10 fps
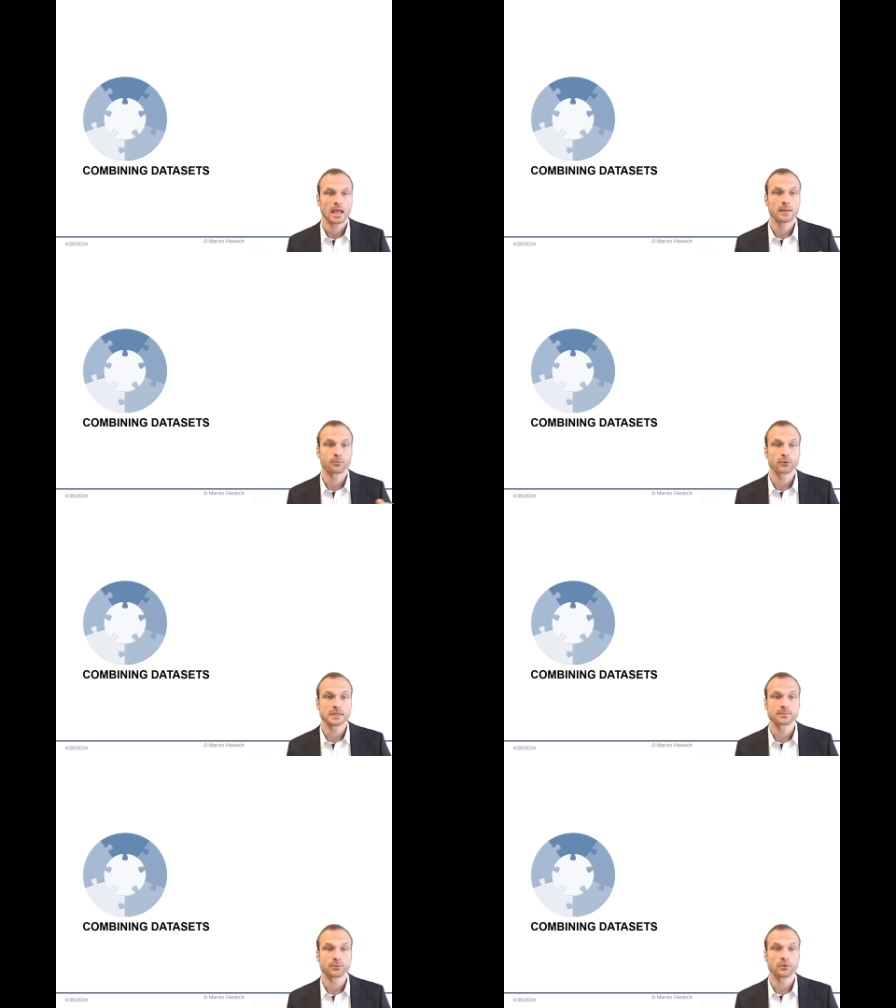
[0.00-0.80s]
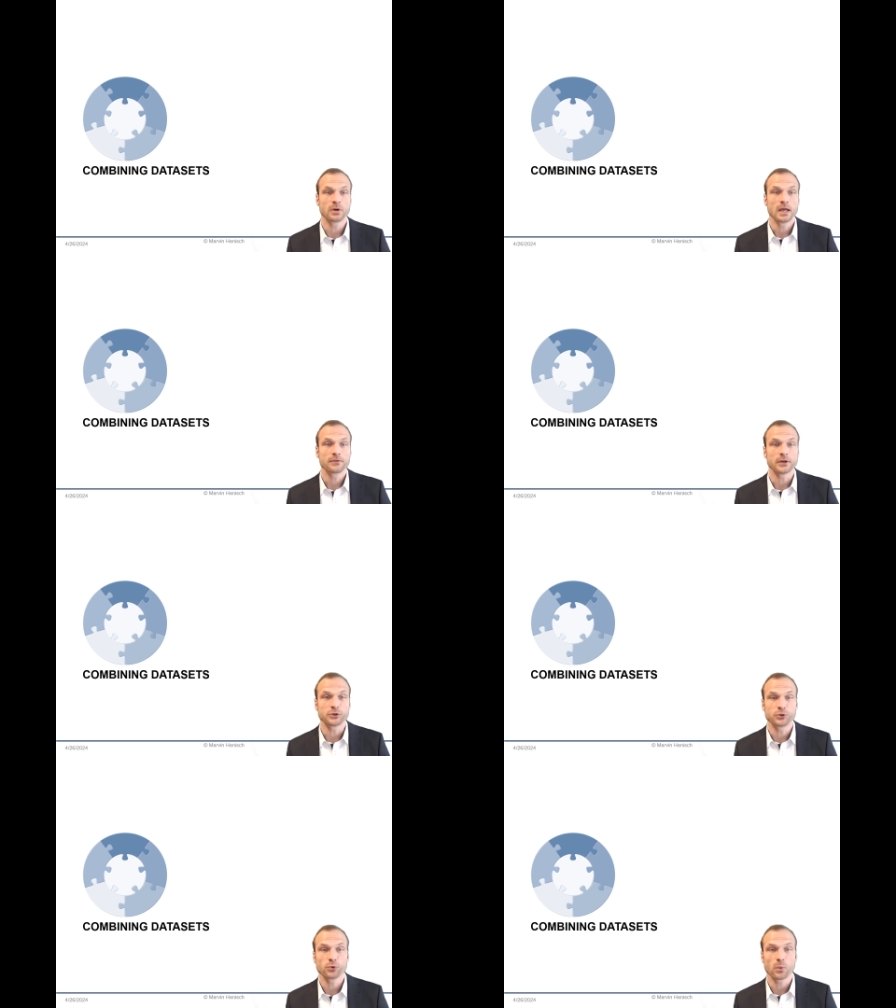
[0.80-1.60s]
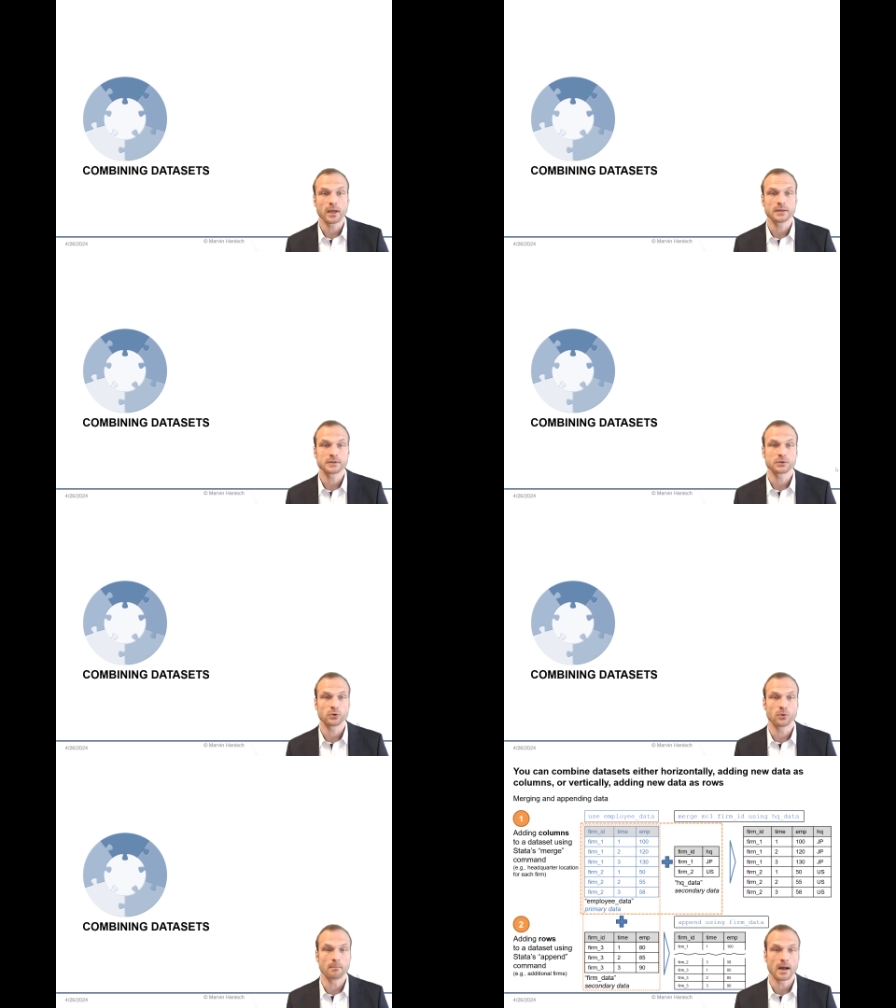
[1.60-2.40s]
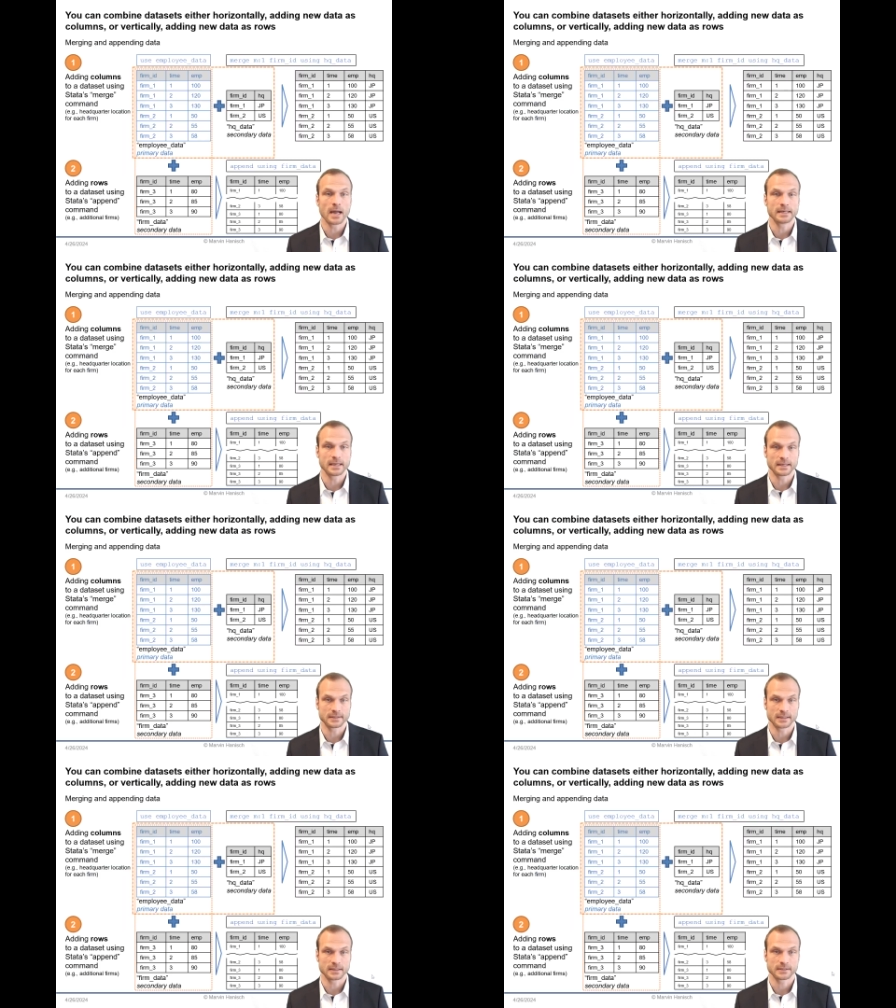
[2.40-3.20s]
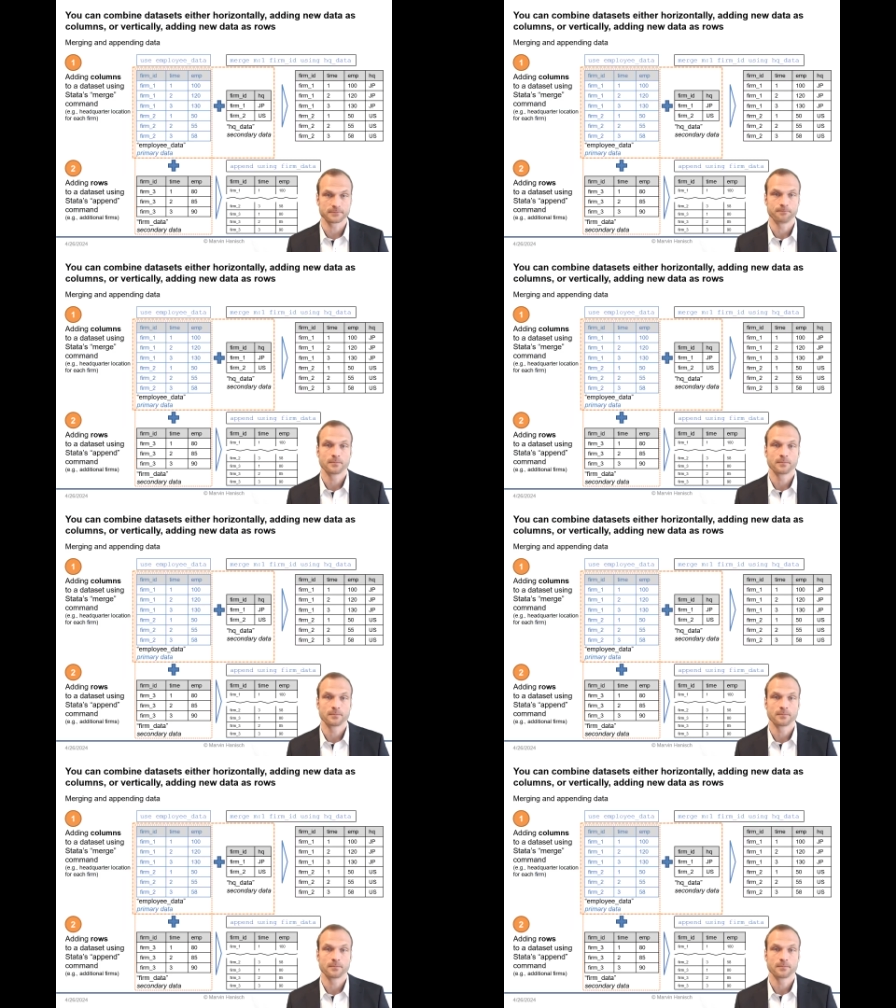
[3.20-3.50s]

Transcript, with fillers: In principle, there are two ways to combine datasets,